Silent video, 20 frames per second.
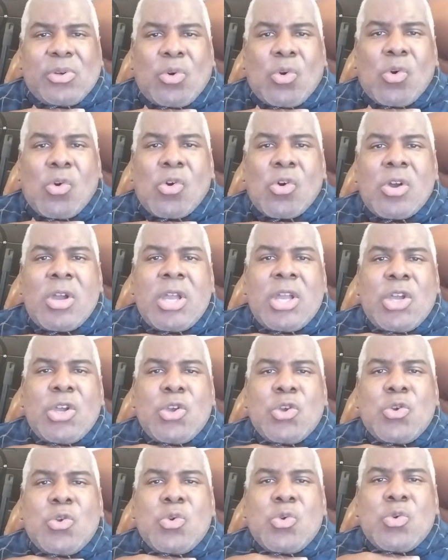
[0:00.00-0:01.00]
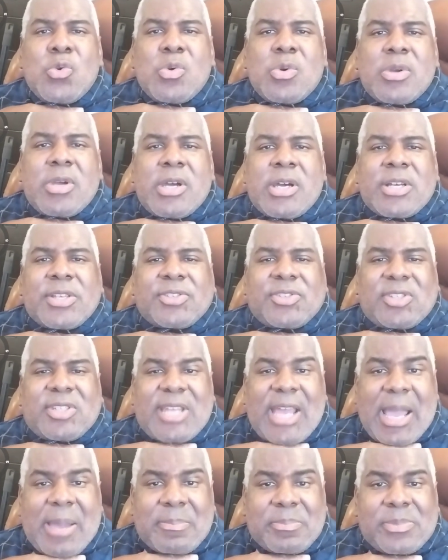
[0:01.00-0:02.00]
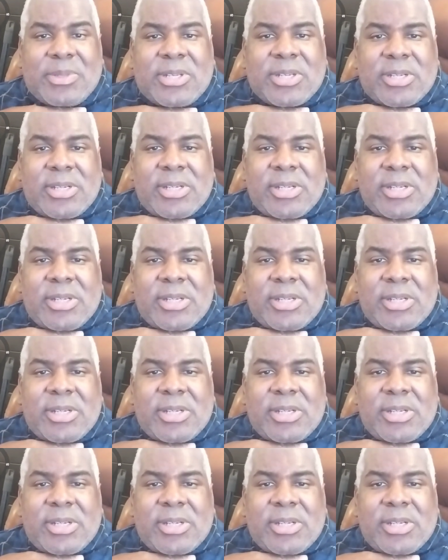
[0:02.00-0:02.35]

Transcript: or who uh, stabbed,